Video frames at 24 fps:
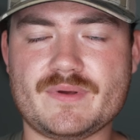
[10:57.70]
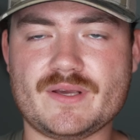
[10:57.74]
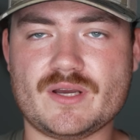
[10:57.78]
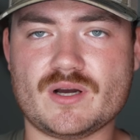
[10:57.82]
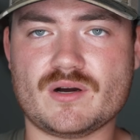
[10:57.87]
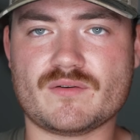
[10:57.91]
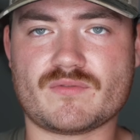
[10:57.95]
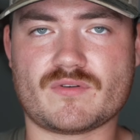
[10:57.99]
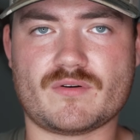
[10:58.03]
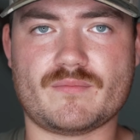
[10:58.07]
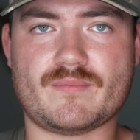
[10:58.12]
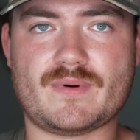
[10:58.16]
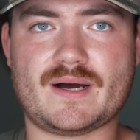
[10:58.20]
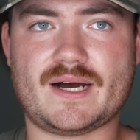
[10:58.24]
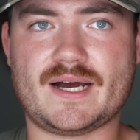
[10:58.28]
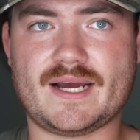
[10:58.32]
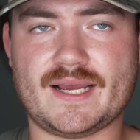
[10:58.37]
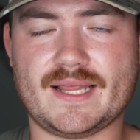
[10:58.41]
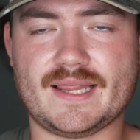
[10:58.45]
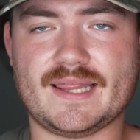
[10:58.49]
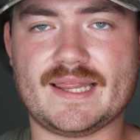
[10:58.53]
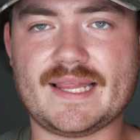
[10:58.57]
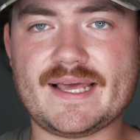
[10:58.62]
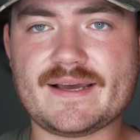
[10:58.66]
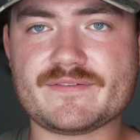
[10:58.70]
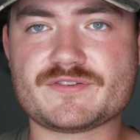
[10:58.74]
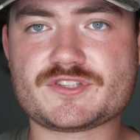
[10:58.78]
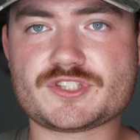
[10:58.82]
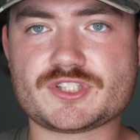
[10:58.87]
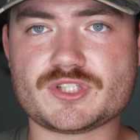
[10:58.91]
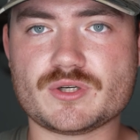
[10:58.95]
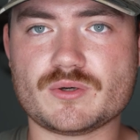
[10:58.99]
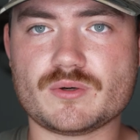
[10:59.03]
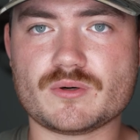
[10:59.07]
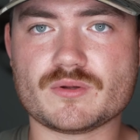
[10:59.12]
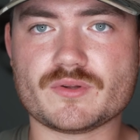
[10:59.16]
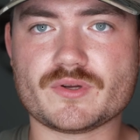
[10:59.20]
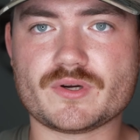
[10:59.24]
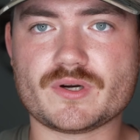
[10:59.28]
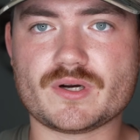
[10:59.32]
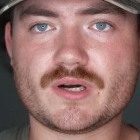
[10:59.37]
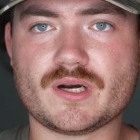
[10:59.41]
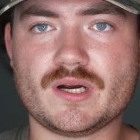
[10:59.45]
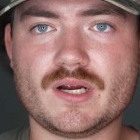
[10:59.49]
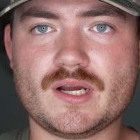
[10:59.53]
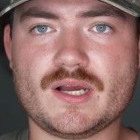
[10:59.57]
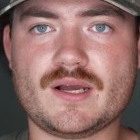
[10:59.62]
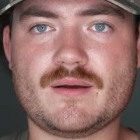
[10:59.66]
me over my left
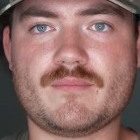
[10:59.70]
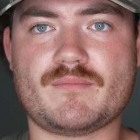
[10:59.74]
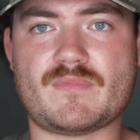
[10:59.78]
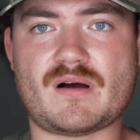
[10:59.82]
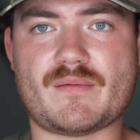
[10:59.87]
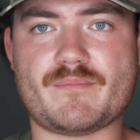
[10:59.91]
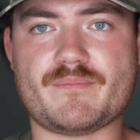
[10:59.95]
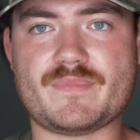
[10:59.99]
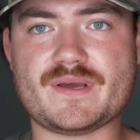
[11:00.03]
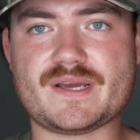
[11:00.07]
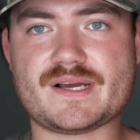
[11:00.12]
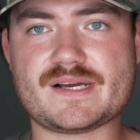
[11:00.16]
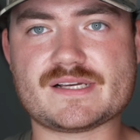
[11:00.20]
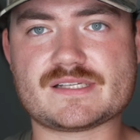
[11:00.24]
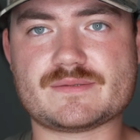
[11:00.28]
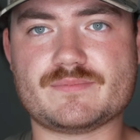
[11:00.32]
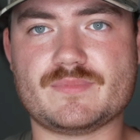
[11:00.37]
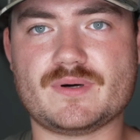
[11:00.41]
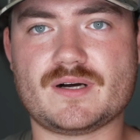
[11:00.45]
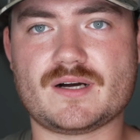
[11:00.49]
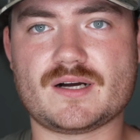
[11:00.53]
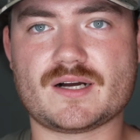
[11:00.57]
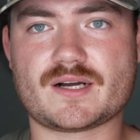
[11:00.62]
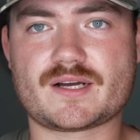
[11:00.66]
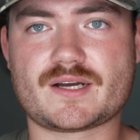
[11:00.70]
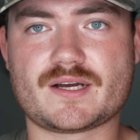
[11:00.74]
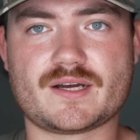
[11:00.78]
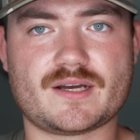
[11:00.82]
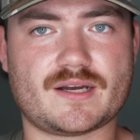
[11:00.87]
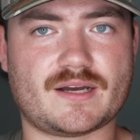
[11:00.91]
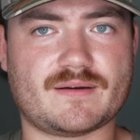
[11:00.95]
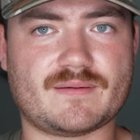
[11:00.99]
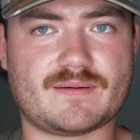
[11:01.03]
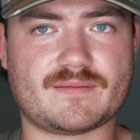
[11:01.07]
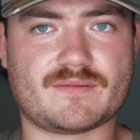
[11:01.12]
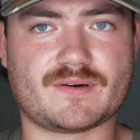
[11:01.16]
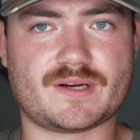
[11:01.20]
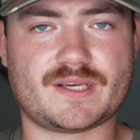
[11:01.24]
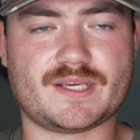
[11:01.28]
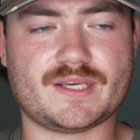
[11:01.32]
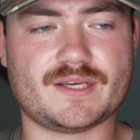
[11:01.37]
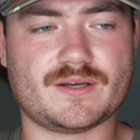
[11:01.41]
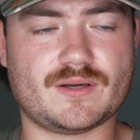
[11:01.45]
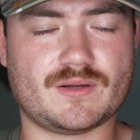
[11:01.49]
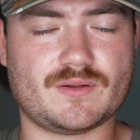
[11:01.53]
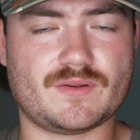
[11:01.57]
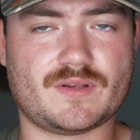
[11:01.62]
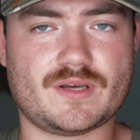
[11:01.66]
shoulder, my biggest buck I've ever
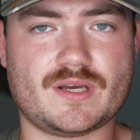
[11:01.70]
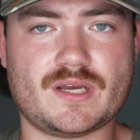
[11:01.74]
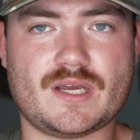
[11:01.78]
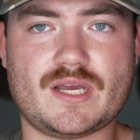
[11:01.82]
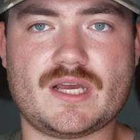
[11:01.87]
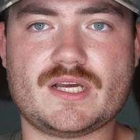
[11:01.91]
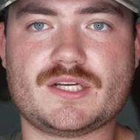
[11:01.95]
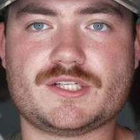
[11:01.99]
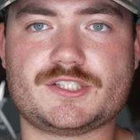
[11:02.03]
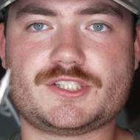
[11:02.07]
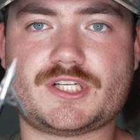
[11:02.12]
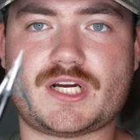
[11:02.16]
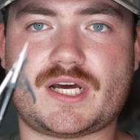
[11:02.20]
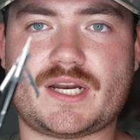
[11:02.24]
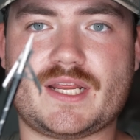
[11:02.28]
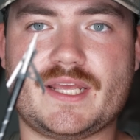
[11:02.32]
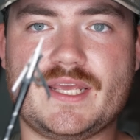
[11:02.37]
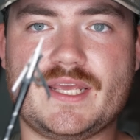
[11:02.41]
killed, shot